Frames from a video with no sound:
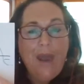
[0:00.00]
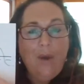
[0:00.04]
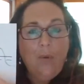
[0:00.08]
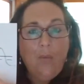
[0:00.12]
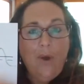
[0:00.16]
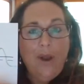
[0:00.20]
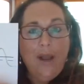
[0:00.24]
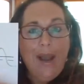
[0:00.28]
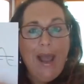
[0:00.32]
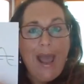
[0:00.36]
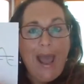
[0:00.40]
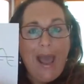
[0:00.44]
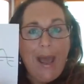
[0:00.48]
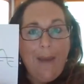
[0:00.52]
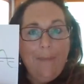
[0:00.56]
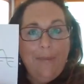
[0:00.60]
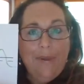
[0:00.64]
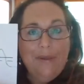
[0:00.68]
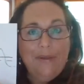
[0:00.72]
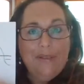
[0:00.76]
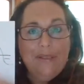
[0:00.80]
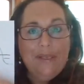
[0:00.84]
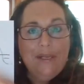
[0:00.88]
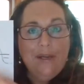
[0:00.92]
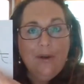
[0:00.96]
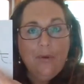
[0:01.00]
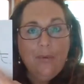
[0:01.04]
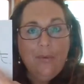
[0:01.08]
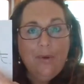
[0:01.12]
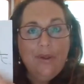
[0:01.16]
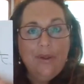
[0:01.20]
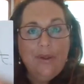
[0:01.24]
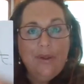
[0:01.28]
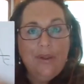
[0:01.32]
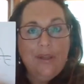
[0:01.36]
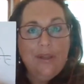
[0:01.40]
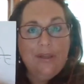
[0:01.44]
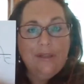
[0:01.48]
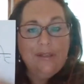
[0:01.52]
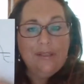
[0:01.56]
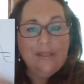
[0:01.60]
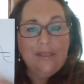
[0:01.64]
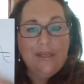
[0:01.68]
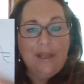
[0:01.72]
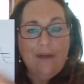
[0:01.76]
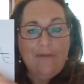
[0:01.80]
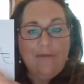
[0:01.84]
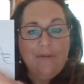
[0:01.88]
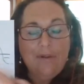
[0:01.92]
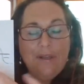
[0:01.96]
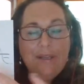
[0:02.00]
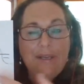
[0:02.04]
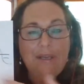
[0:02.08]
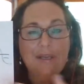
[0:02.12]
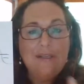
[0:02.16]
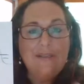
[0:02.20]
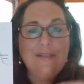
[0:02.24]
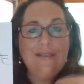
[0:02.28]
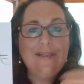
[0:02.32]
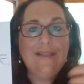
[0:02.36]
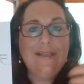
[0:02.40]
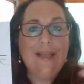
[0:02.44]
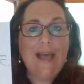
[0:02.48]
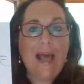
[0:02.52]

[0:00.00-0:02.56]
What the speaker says: And what happens here with this level is